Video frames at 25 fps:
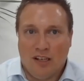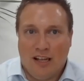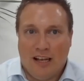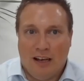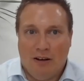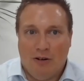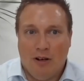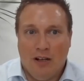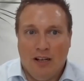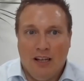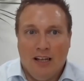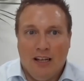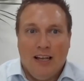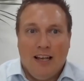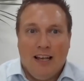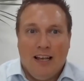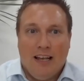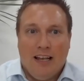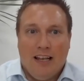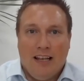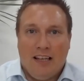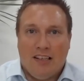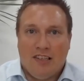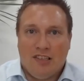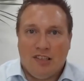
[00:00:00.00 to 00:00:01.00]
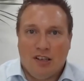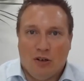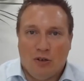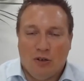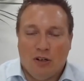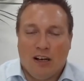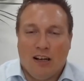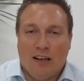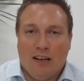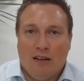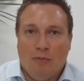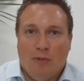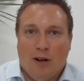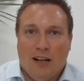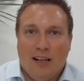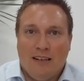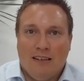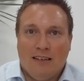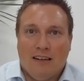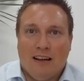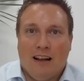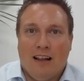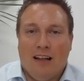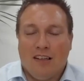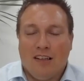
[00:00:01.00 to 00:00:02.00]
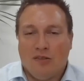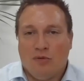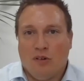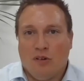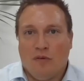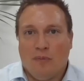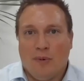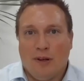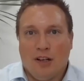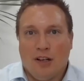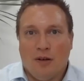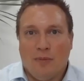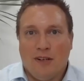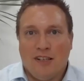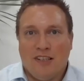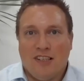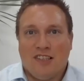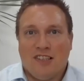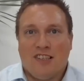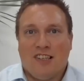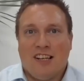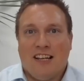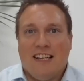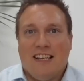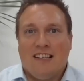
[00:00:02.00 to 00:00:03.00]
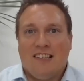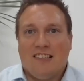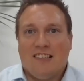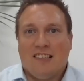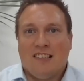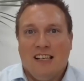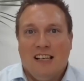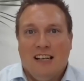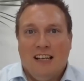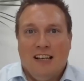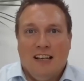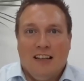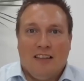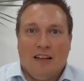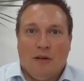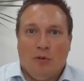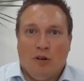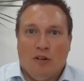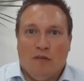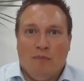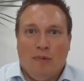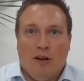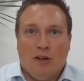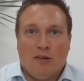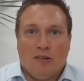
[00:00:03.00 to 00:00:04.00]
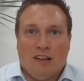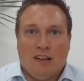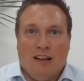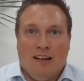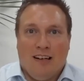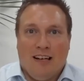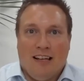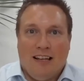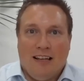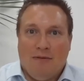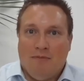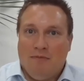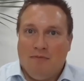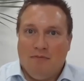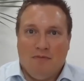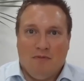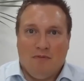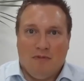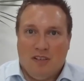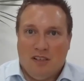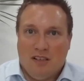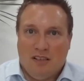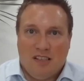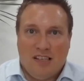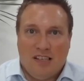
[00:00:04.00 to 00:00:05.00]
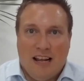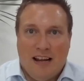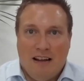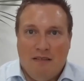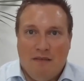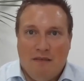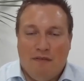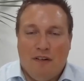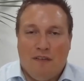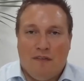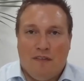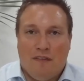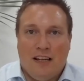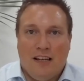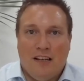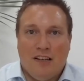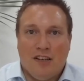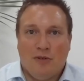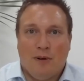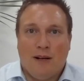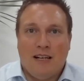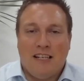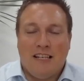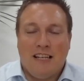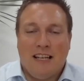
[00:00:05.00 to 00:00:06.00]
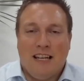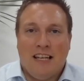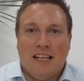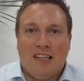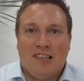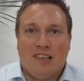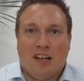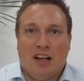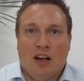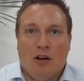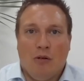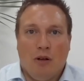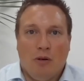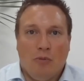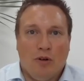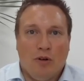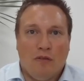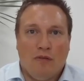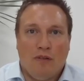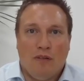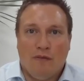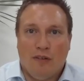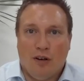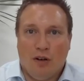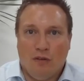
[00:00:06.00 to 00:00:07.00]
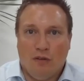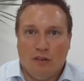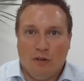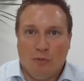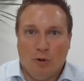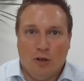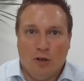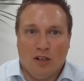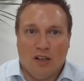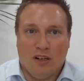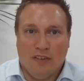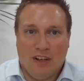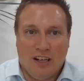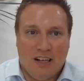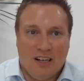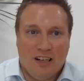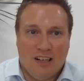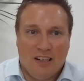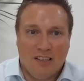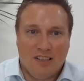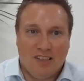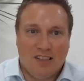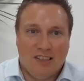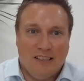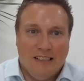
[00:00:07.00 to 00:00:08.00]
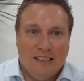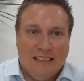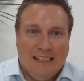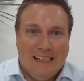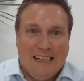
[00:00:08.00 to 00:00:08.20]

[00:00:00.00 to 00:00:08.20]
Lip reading: Now, historically, when clients would have been coming to see us, they would have most likely 10, 15, 20 years ago, it would have involved a work of art,